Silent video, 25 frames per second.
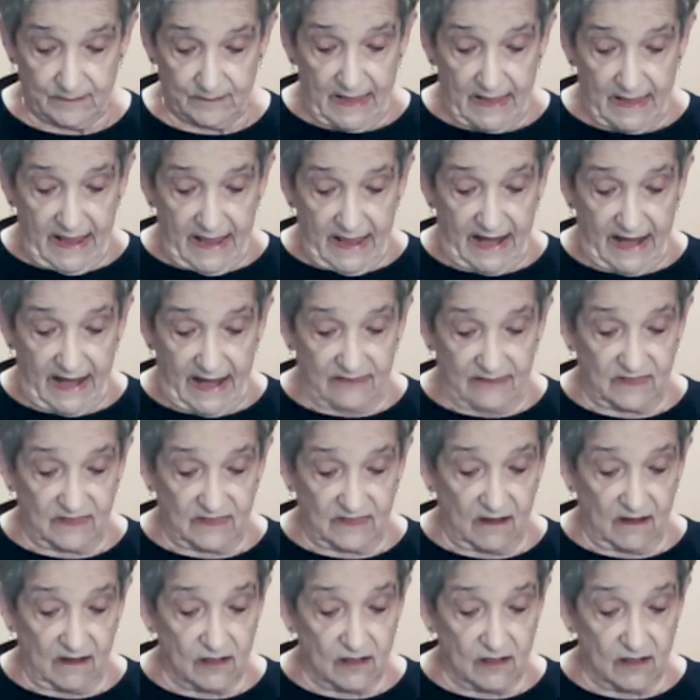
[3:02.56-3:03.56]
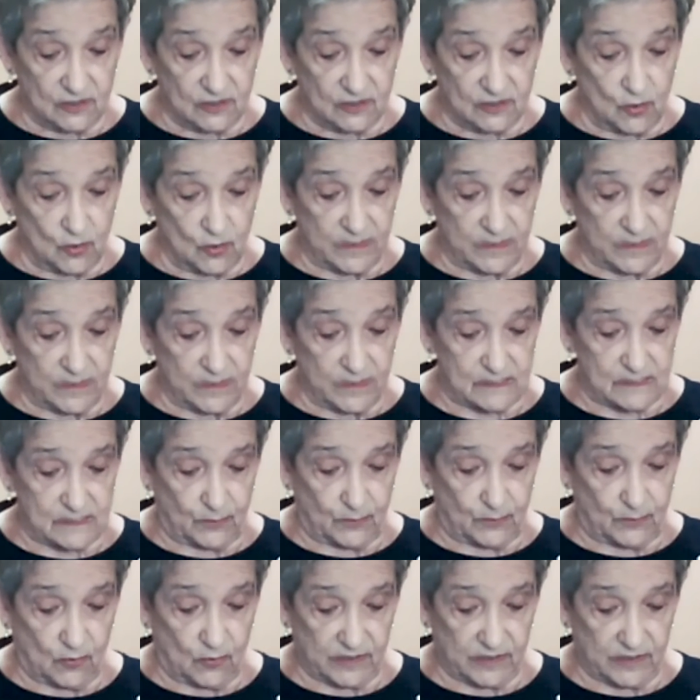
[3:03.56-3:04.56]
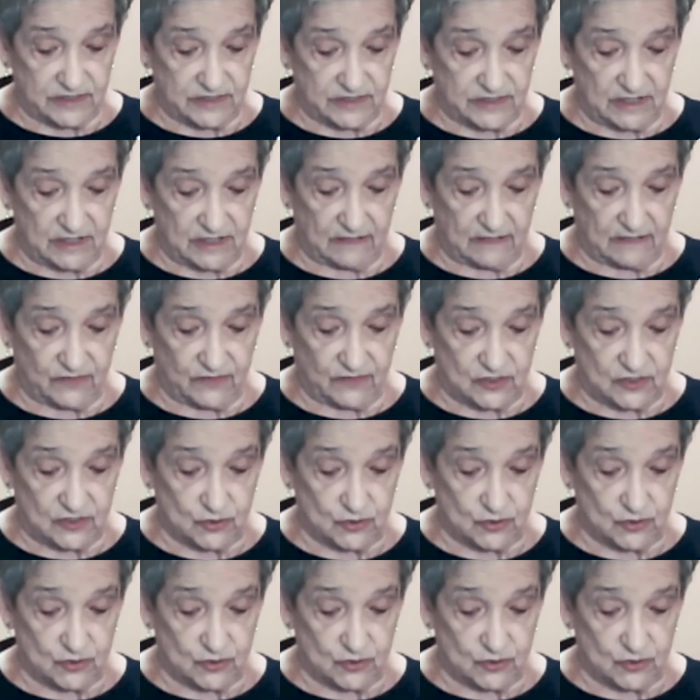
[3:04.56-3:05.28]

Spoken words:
and the ongoing support of the Jewish